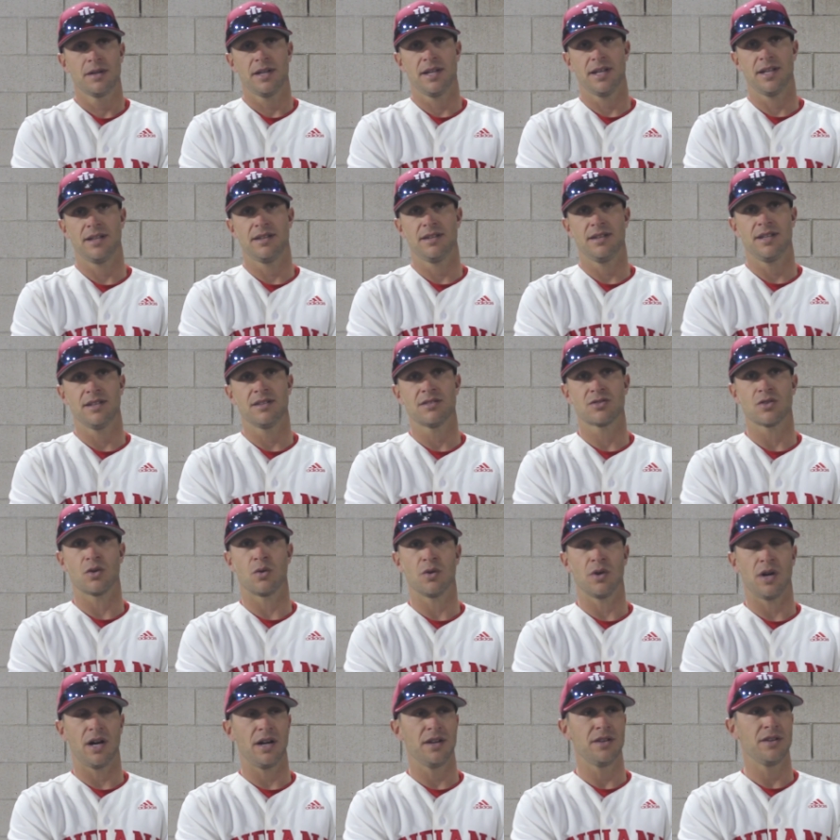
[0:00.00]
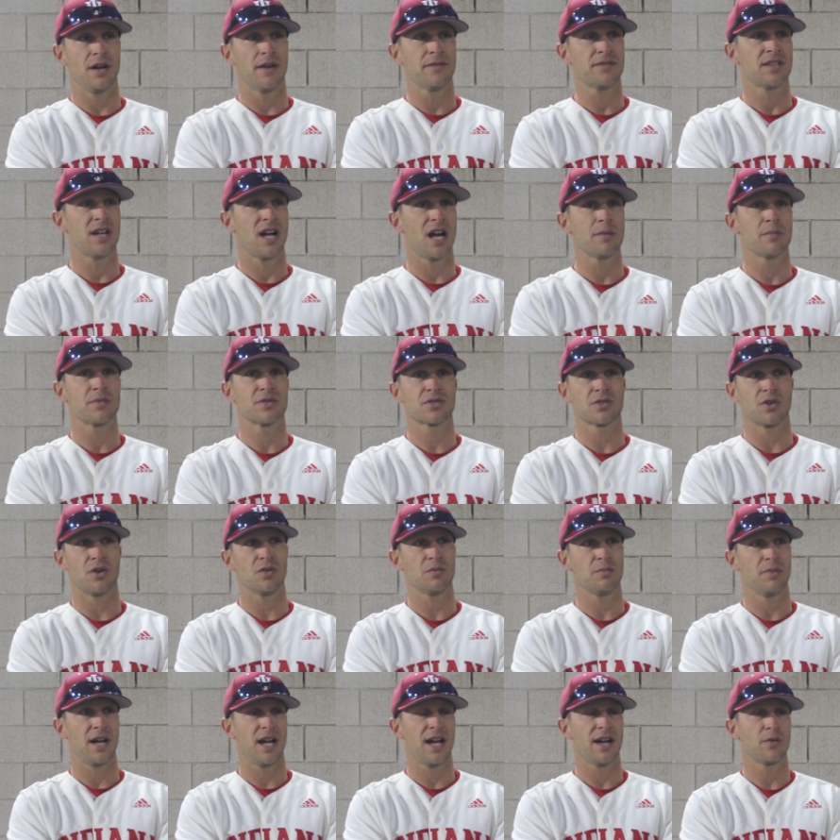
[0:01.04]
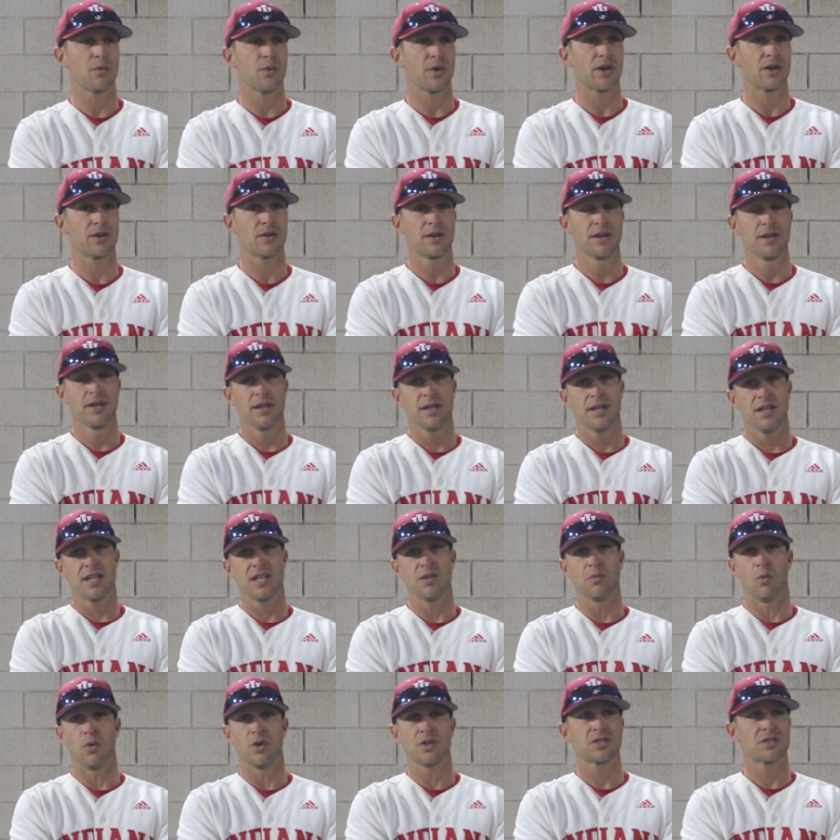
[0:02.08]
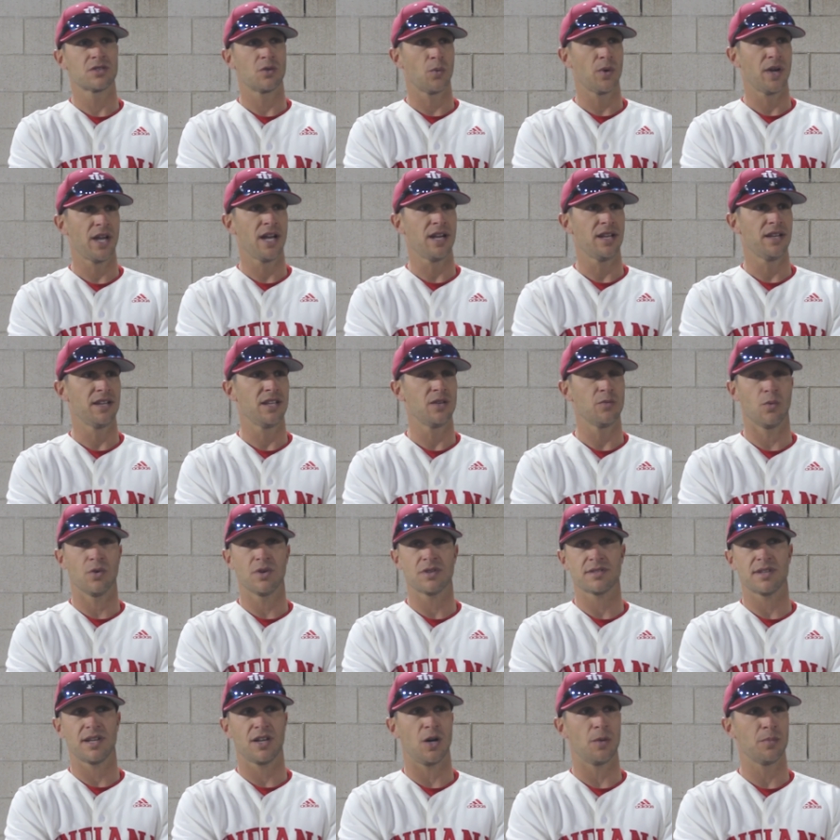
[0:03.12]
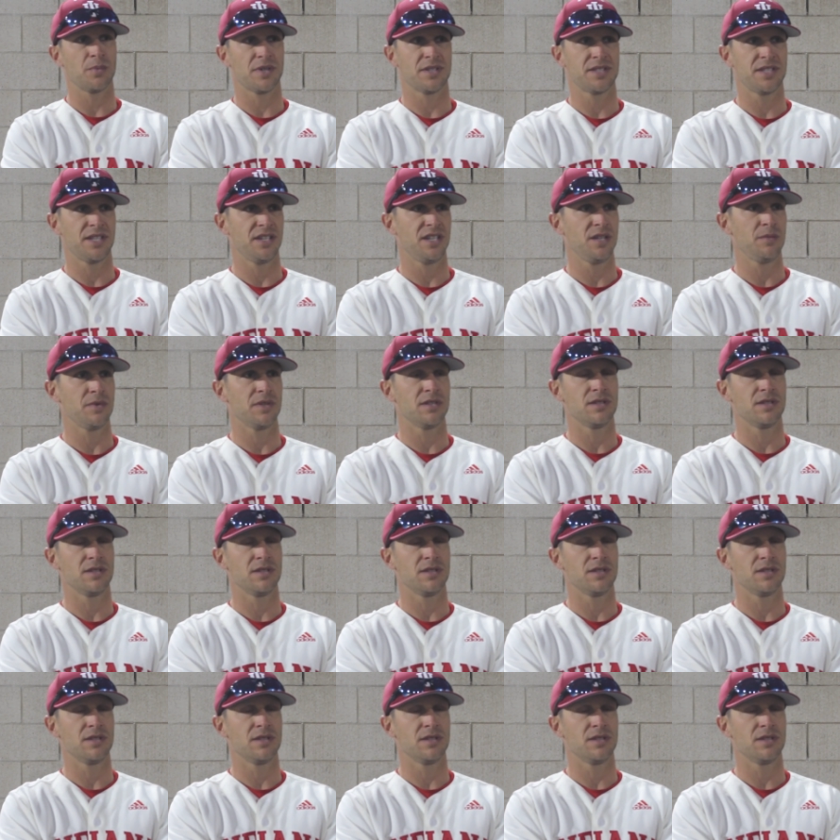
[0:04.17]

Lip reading: And so enough time has gone by where he wants to win and he wants to help the team.